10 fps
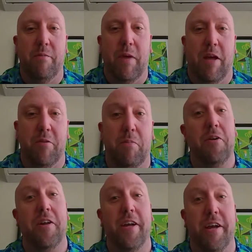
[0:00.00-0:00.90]
as a
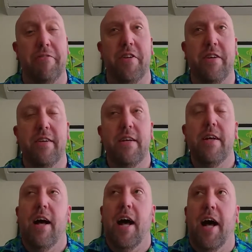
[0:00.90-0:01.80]
parting gift.
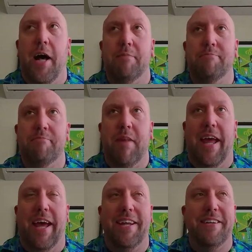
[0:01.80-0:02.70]
Um,
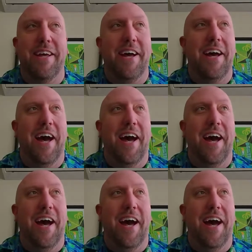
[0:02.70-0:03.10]
and uh,